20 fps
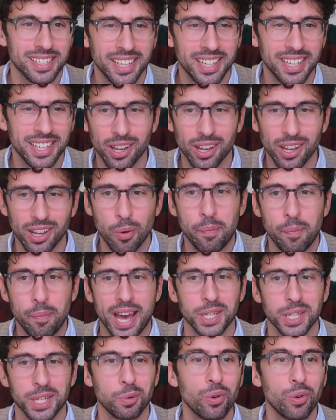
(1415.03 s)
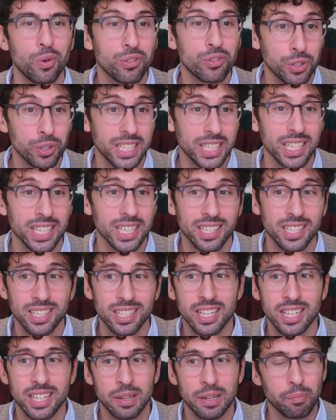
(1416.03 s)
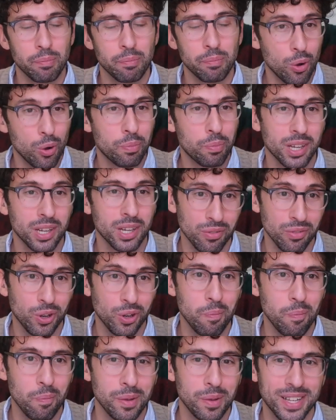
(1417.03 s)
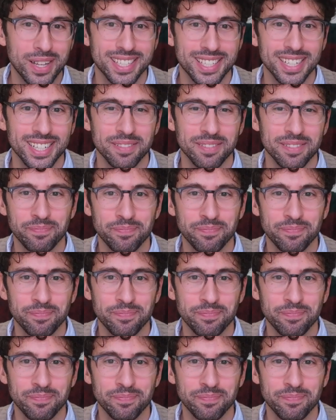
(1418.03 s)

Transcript: incompatible with critique, but I hope kind of complements it.